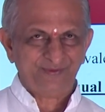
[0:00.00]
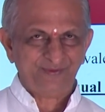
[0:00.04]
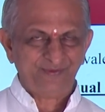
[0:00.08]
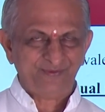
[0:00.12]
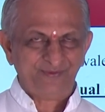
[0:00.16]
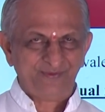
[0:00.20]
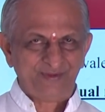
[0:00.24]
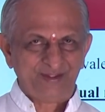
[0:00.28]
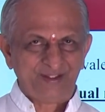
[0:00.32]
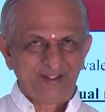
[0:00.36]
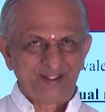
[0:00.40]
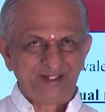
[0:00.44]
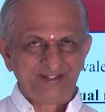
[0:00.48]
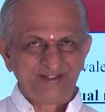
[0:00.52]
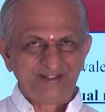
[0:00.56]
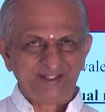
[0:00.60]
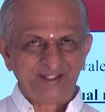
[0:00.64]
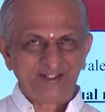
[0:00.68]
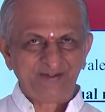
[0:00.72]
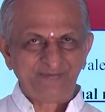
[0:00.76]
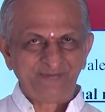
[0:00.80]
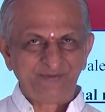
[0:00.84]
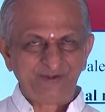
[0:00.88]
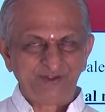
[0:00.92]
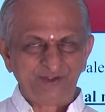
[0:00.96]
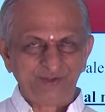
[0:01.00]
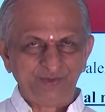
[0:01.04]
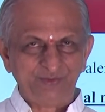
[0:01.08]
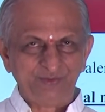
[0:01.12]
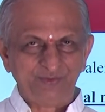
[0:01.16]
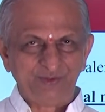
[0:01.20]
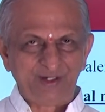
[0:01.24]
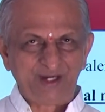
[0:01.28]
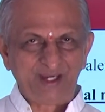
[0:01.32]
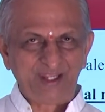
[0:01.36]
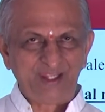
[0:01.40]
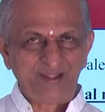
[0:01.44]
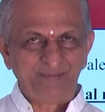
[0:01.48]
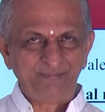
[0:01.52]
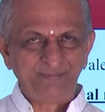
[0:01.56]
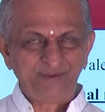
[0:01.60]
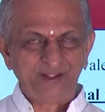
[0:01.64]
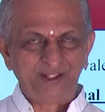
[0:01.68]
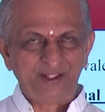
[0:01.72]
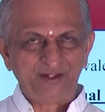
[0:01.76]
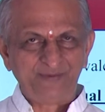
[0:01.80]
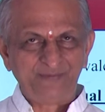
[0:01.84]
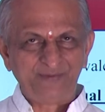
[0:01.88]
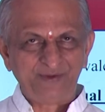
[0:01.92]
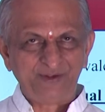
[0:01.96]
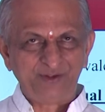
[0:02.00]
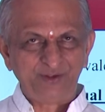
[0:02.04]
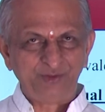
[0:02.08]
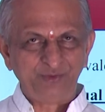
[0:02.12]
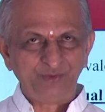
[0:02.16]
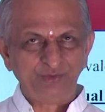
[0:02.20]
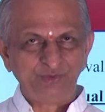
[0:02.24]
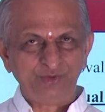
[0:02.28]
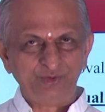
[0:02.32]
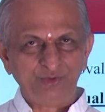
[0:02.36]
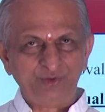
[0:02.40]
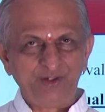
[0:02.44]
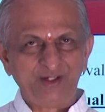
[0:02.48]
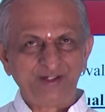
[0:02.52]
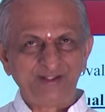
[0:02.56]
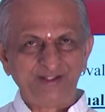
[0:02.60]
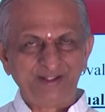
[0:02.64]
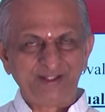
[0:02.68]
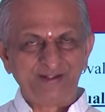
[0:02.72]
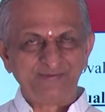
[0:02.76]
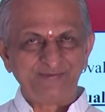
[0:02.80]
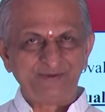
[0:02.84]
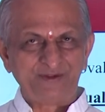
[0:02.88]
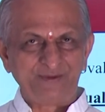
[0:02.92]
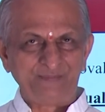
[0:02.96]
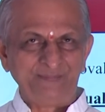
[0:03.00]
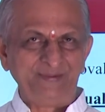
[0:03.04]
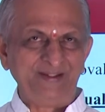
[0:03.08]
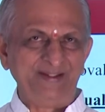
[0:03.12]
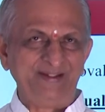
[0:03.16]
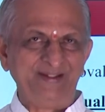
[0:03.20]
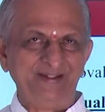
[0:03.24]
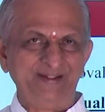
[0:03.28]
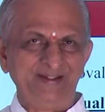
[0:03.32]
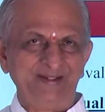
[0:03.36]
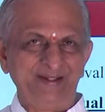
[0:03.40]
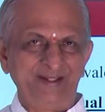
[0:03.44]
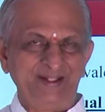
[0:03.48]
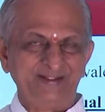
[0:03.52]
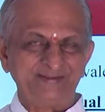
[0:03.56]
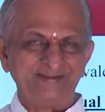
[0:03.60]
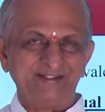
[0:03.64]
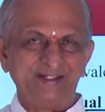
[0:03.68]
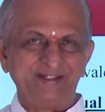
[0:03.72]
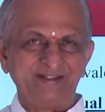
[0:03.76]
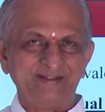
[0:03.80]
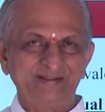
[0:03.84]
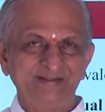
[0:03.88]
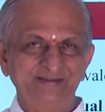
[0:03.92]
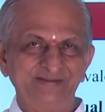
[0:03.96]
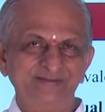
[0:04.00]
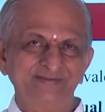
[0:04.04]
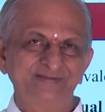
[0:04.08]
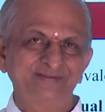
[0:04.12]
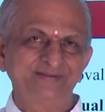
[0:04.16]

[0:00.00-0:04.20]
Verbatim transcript: We are there for you, I am there for you, you are there for me, like that.